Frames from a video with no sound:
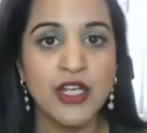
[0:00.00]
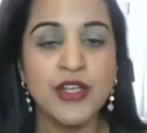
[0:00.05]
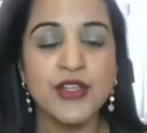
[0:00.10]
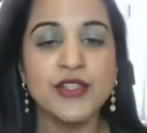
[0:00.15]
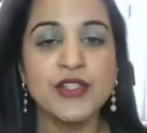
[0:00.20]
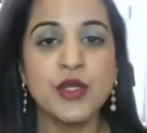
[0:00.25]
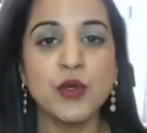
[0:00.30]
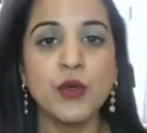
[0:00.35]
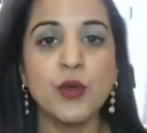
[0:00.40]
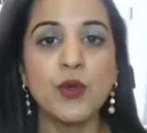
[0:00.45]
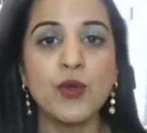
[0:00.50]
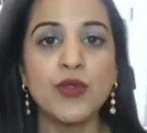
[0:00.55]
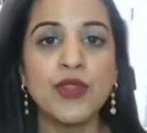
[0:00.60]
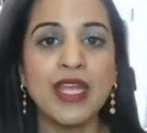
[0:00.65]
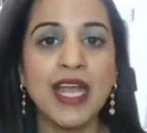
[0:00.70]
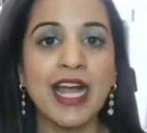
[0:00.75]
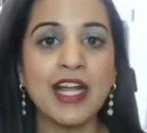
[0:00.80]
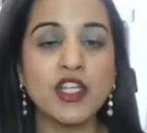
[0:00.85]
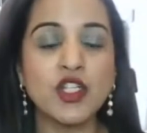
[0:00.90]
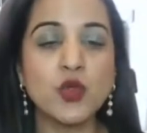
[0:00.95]
So the
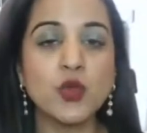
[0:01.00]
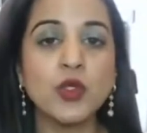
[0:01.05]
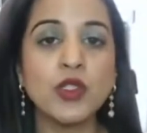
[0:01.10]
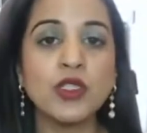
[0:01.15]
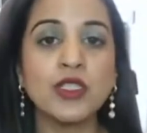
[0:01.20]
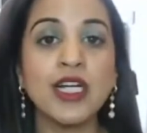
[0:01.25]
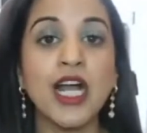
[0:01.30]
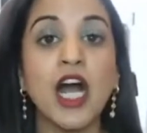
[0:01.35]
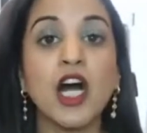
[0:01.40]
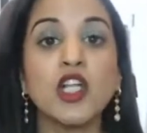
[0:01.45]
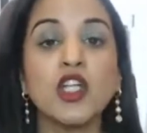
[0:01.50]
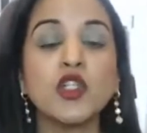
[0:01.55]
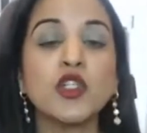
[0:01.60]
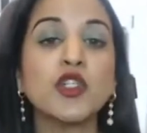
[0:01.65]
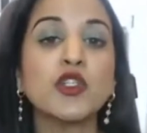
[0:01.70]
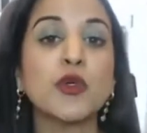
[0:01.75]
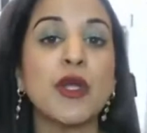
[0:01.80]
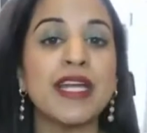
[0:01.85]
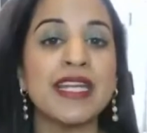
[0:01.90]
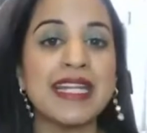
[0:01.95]
actual color
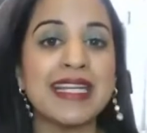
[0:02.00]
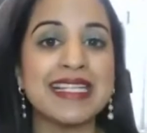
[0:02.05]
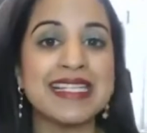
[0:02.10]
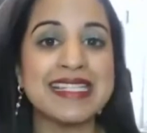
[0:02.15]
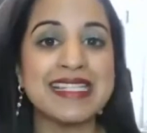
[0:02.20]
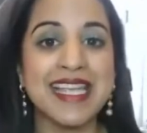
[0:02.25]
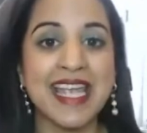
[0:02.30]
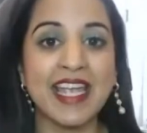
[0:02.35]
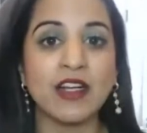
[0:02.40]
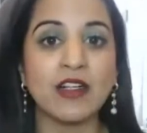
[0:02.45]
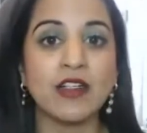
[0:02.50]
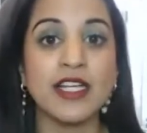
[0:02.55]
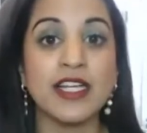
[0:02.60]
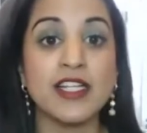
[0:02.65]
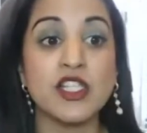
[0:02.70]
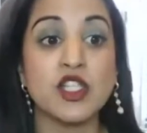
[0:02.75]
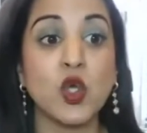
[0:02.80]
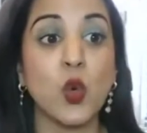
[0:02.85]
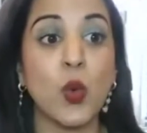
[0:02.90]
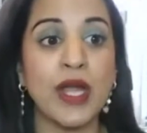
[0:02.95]
grading scale
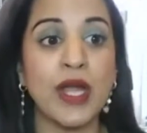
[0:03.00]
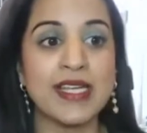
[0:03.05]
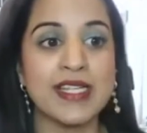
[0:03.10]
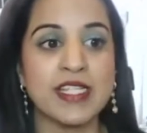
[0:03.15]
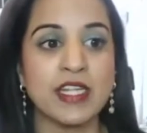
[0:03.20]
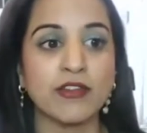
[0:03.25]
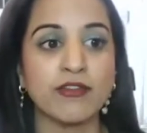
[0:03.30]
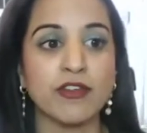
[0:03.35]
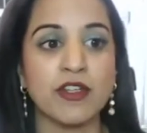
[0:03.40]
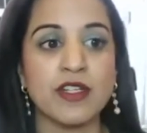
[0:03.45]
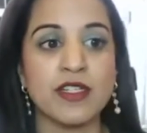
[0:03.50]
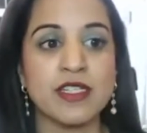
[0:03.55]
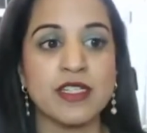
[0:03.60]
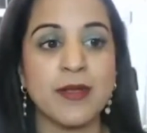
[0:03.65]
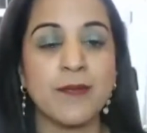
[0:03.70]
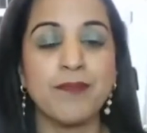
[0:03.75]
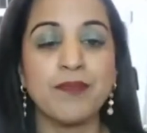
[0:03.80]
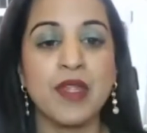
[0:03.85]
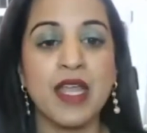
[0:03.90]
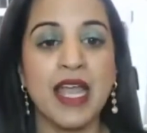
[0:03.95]
is quite different.
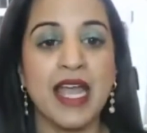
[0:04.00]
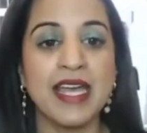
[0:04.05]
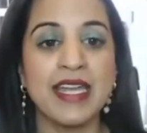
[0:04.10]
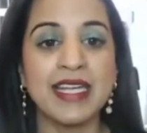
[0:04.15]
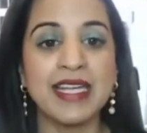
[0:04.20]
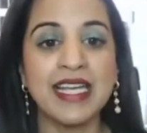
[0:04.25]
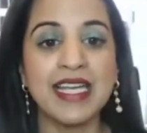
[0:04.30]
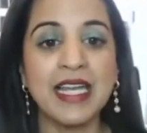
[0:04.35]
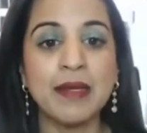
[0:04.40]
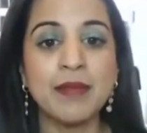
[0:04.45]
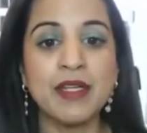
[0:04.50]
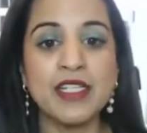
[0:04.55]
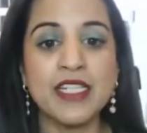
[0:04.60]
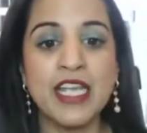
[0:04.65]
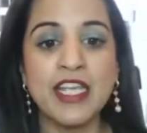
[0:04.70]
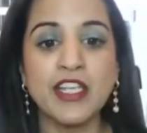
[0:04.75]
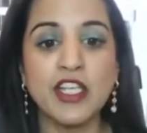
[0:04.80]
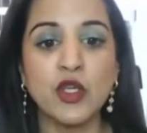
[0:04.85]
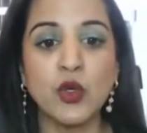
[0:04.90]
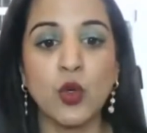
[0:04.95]
And again, I'm going to
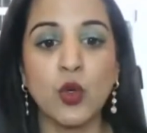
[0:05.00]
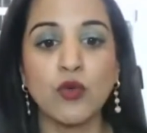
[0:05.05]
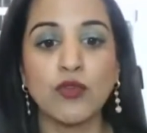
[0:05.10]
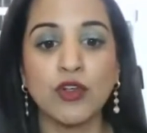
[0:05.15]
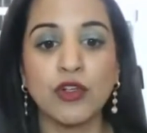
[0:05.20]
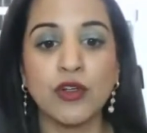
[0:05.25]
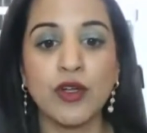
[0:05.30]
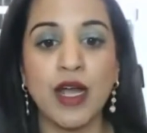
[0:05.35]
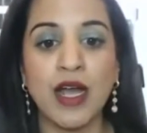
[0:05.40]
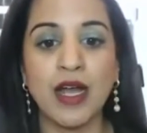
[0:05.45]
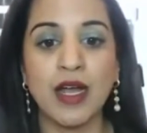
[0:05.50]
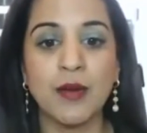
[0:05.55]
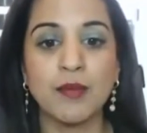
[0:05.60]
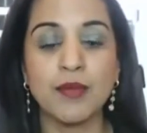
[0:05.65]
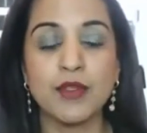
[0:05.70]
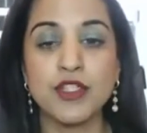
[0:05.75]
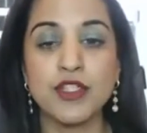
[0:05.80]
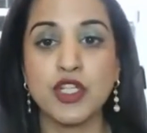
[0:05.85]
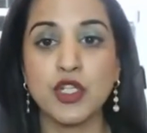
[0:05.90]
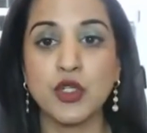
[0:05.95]
take you over
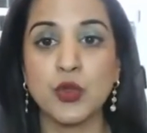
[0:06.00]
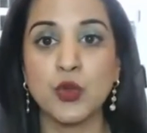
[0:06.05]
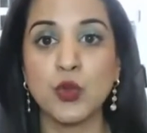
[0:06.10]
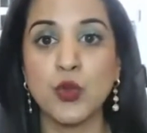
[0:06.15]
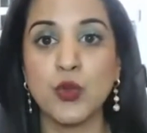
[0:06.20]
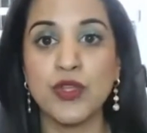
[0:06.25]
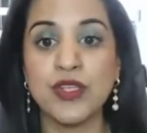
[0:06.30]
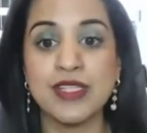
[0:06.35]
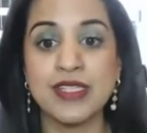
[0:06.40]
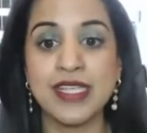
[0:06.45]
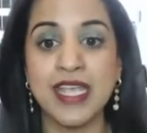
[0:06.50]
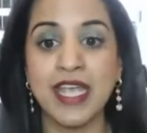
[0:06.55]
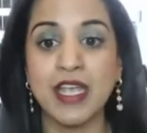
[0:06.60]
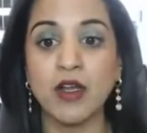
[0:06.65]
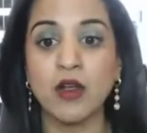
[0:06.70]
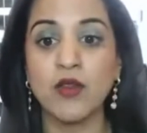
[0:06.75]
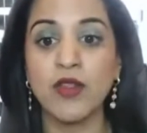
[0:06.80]
to the scale